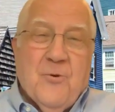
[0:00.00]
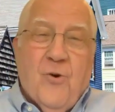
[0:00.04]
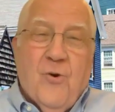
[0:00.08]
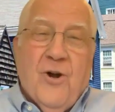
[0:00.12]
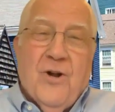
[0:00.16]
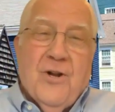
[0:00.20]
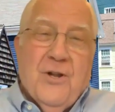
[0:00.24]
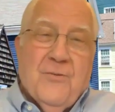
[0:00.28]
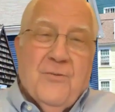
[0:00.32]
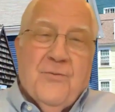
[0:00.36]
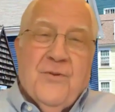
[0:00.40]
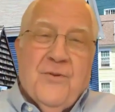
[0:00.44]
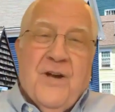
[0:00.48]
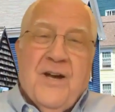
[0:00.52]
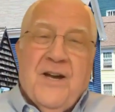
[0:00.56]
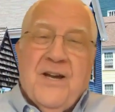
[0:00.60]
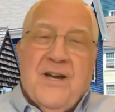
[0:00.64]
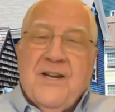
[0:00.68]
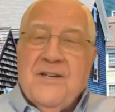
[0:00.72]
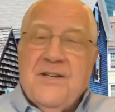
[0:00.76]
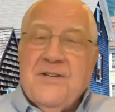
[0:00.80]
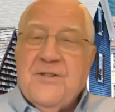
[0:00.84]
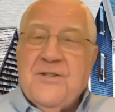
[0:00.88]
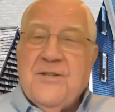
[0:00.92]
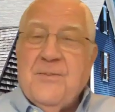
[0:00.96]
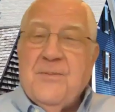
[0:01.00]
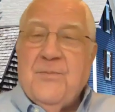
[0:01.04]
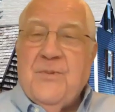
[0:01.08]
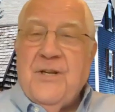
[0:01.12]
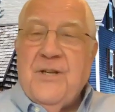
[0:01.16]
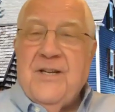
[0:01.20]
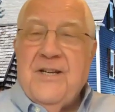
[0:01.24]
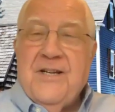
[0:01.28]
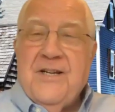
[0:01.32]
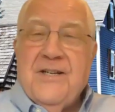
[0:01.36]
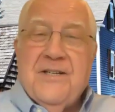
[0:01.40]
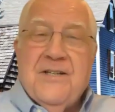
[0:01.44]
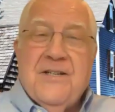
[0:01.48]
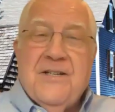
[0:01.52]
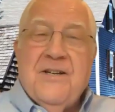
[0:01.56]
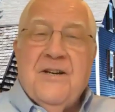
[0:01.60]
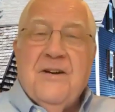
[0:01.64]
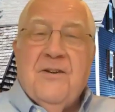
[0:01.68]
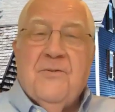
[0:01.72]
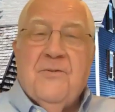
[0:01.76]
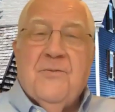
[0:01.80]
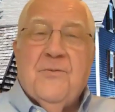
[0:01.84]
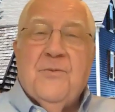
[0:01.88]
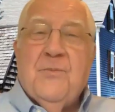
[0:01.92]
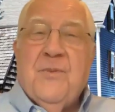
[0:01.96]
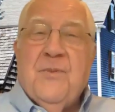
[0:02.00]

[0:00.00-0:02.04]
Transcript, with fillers: qualify as a planned gift.